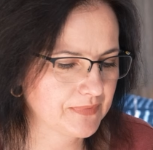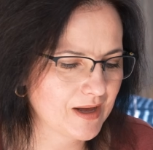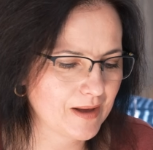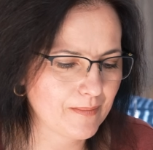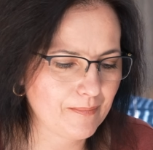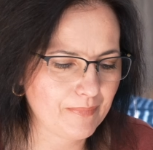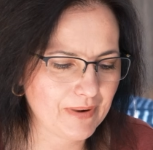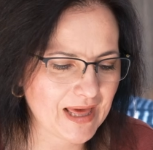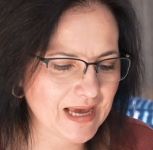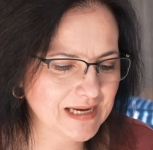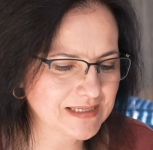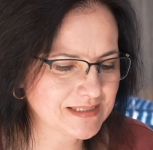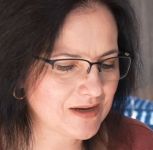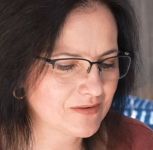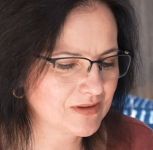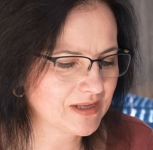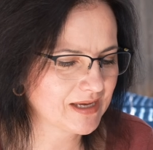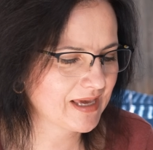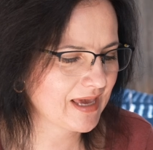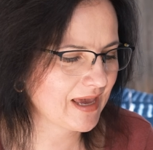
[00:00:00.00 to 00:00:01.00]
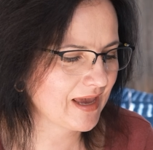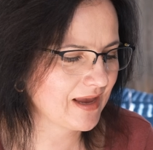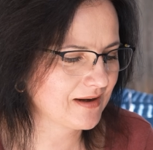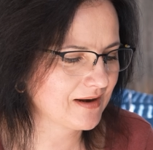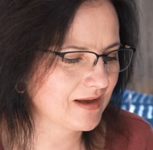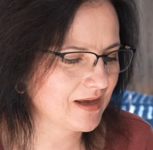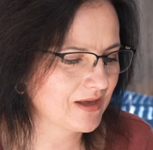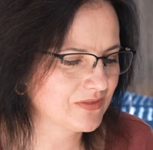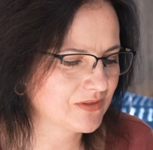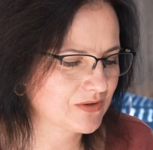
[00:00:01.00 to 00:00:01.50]
I blacked out
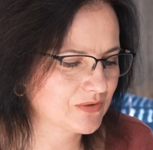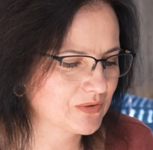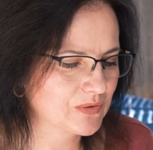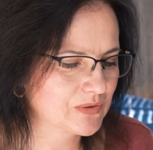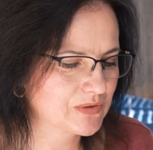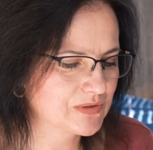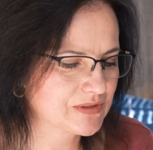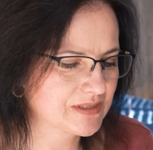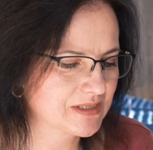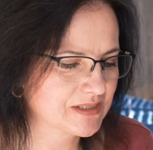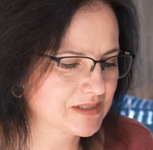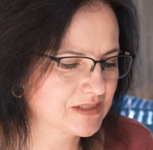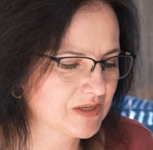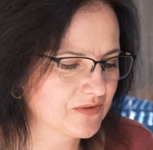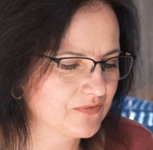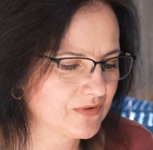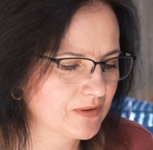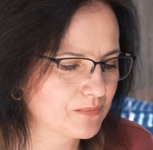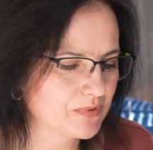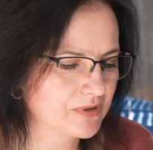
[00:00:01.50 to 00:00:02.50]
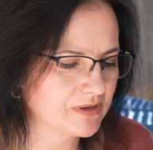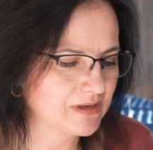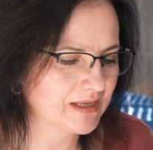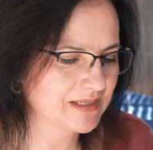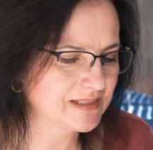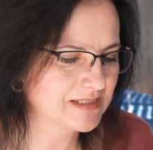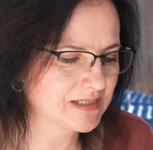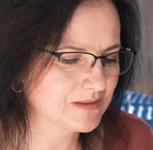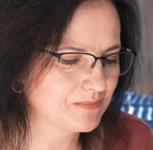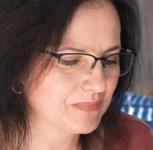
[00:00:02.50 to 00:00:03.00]
again and the nurses
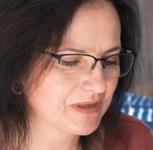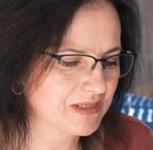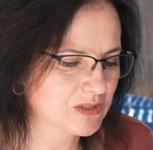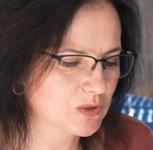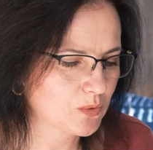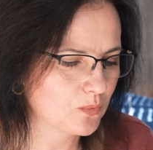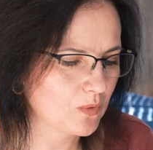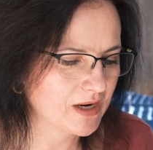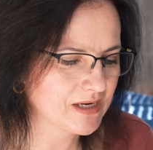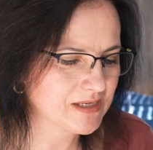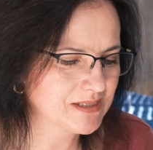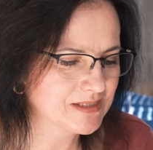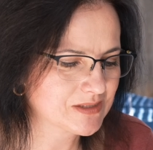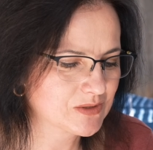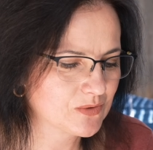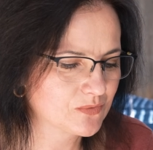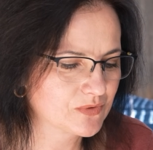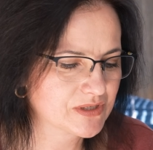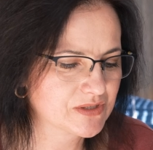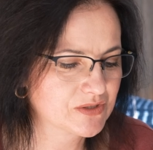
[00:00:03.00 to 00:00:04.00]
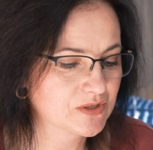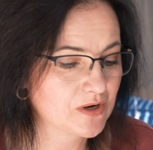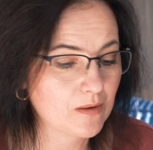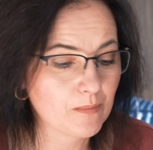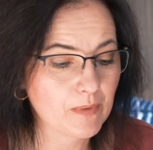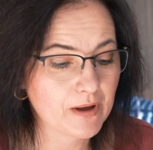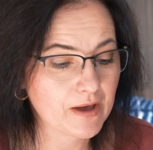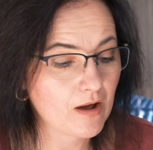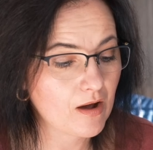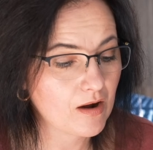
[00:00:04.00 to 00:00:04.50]
defibrillated me twice to restart
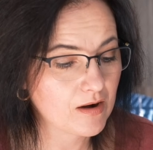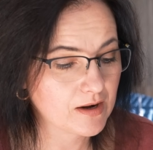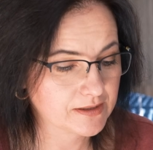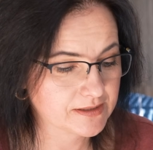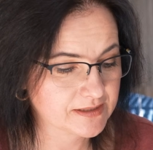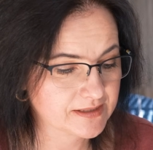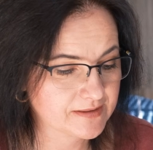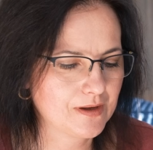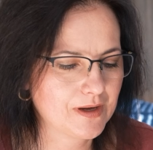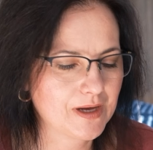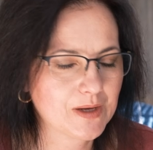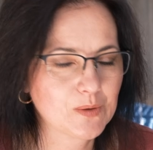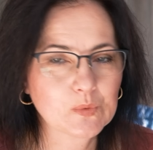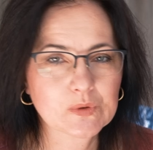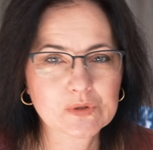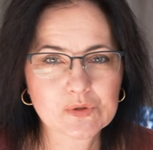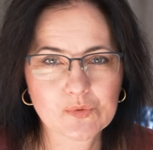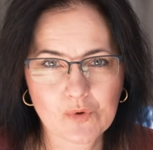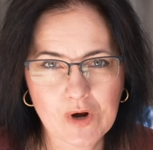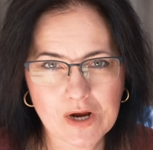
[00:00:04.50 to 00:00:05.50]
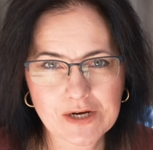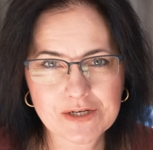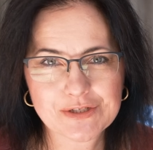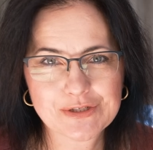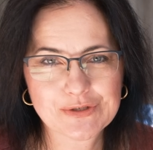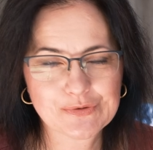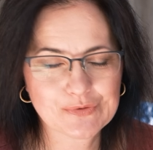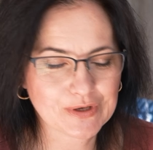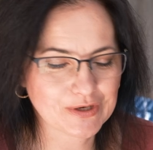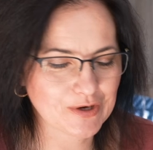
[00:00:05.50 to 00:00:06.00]
my heart. I was
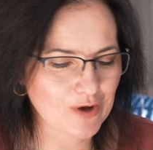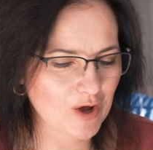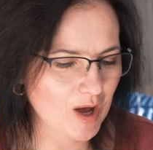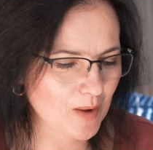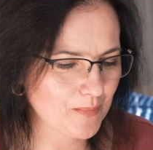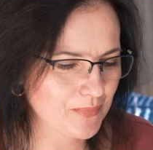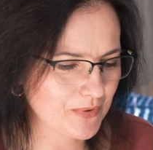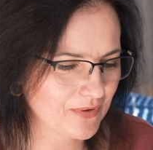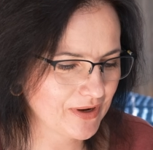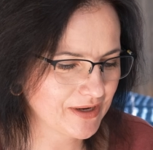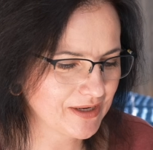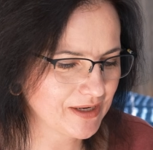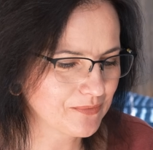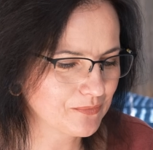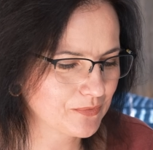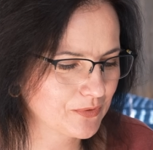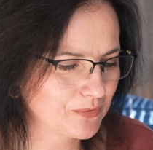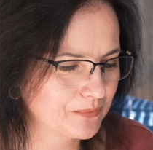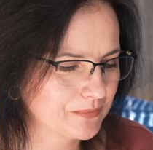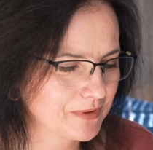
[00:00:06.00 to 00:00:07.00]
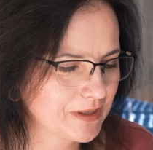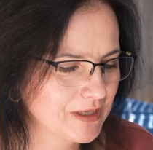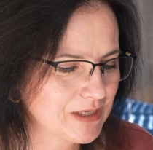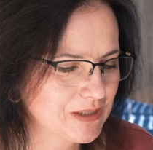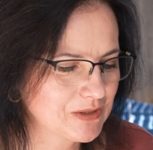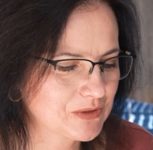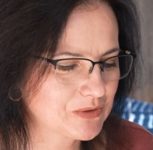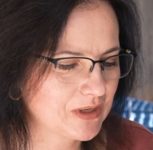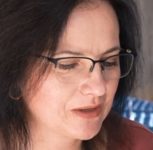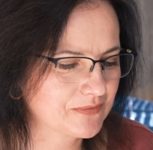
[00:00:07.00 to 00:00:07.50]
rushed to an operating room
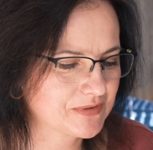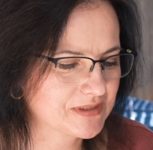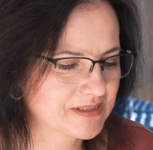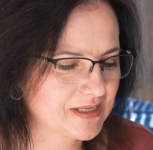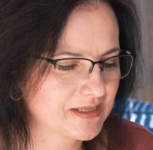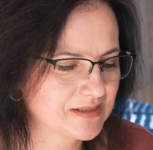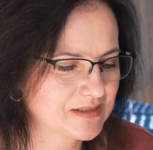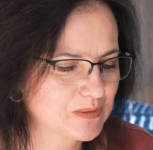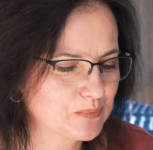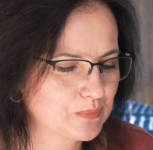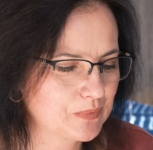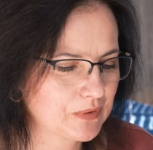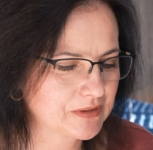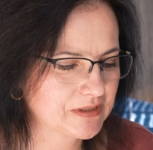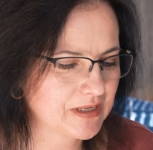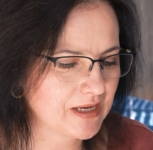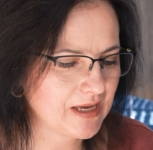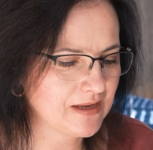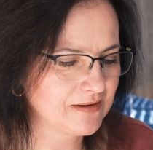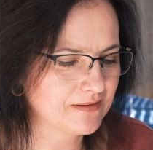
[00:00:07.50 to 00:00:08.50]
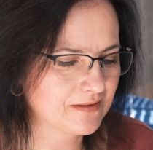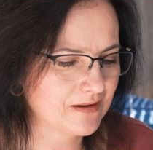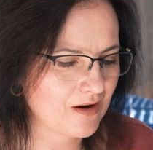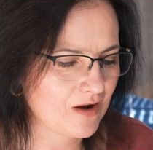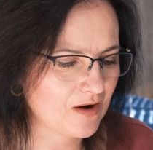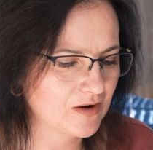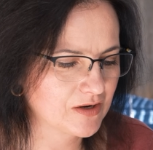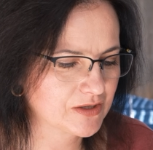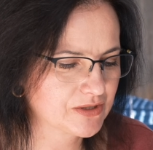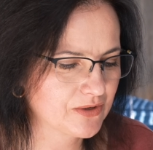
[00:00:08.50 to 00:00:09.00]
to have stents put in the
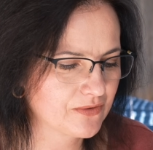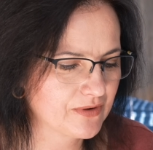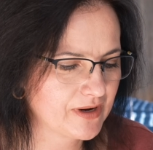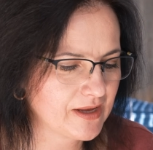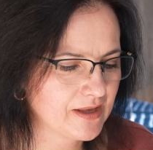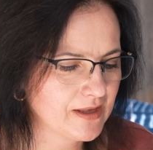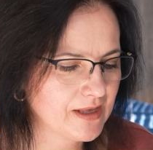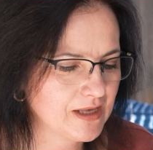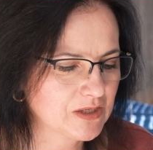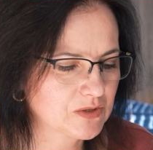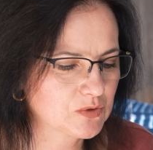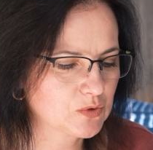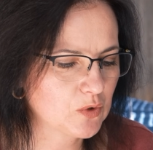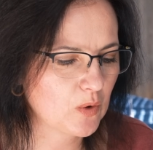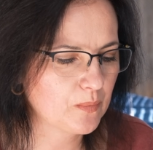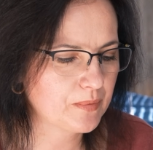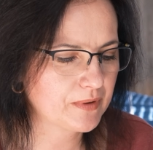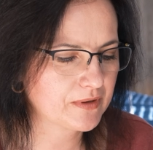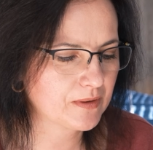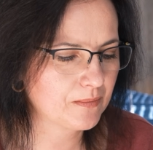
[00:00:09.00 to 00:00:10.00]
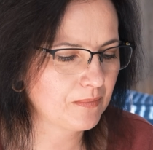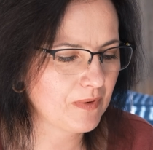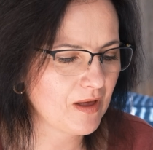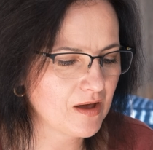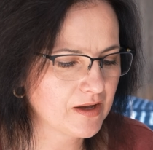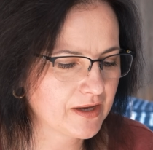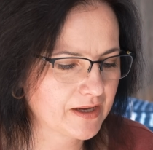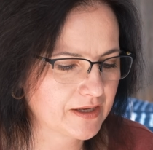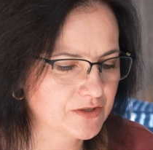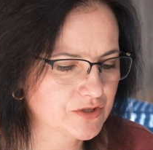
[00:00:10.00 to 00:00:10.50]
artery to open the
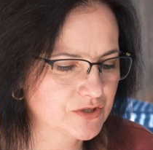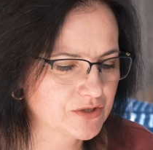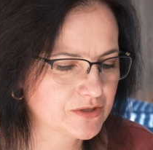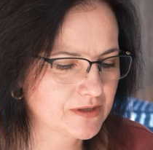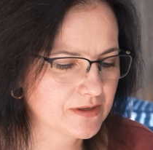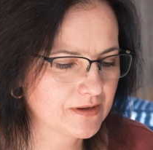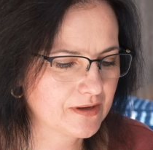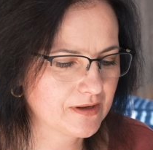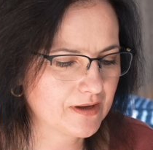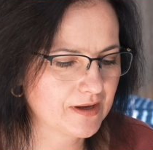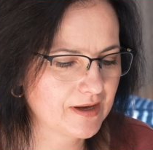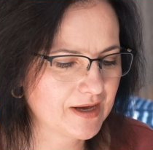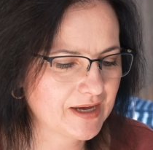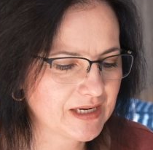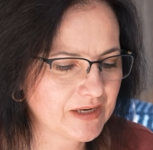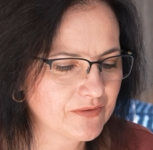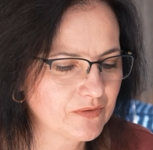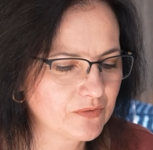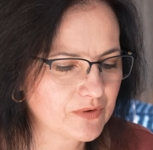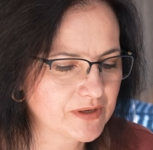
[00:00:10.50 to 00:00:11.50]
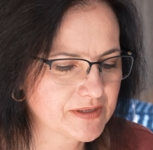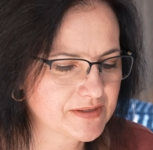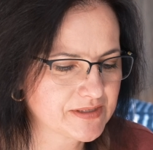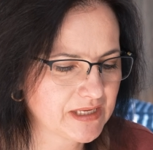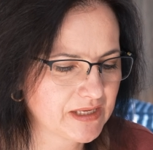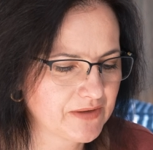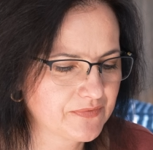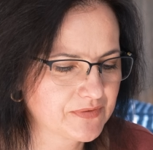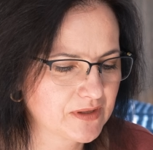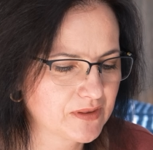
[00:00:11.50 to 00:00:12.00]
blockage. I never
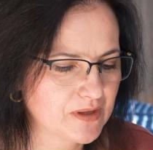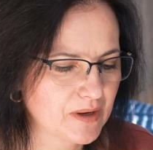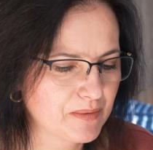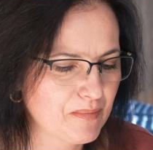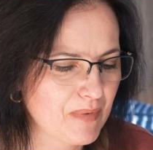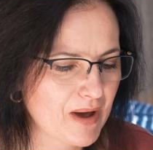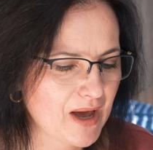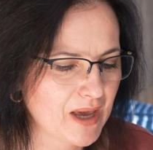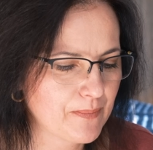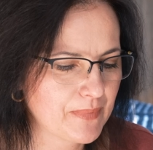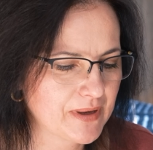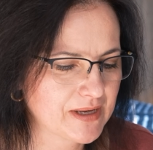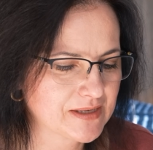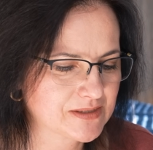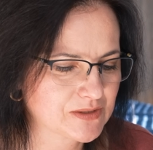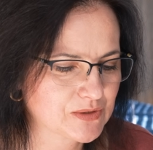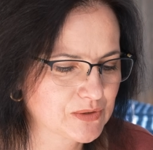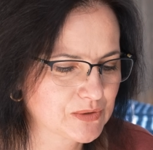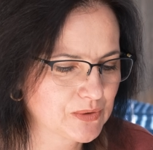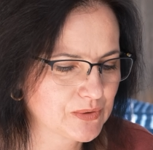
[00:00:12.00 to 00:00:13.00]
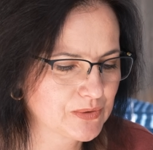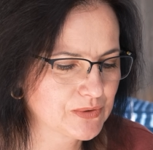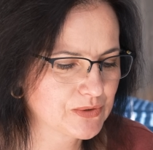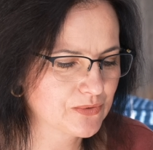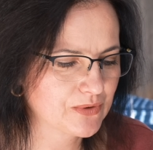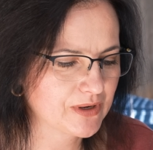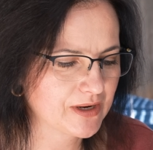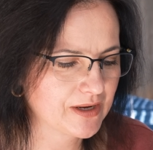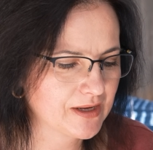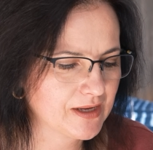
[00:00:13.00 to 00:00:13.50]
received the bypass
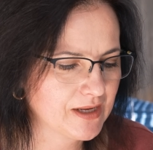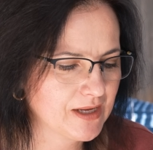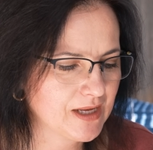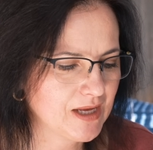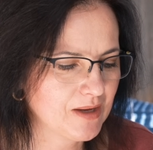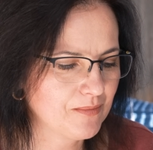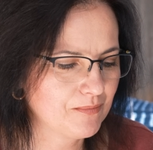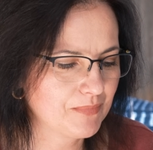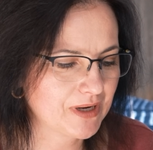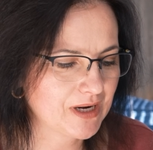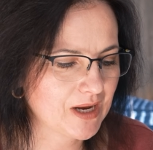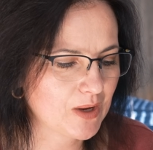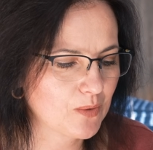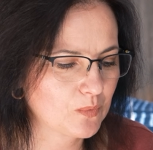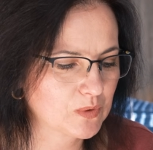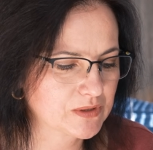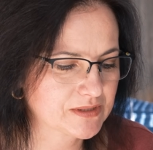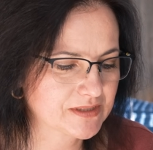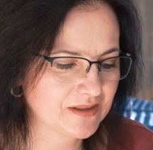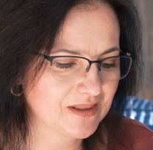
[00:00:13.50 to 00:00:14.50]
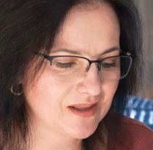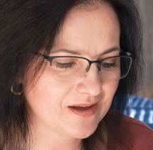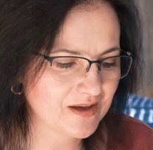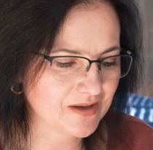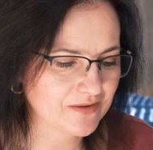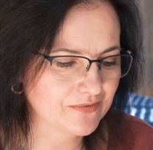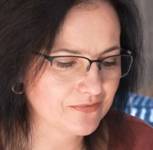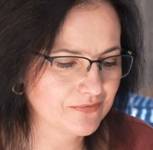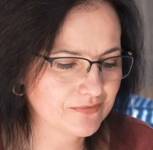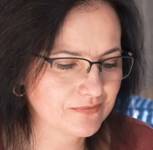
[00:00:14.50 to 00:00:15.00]
surgery, but I was
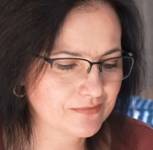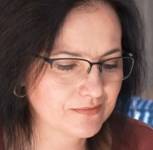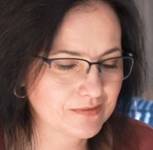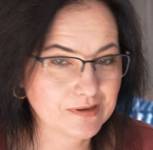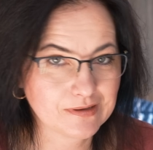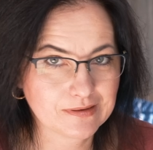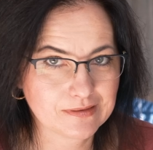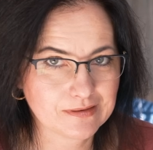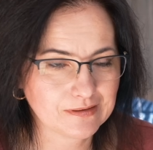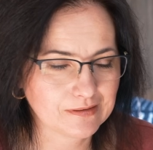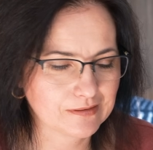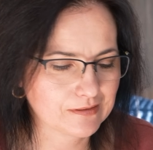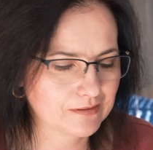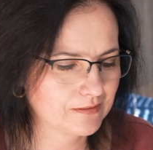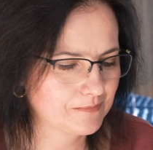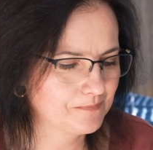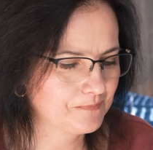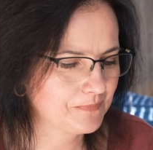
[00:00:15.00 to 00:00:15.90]
alive, I think.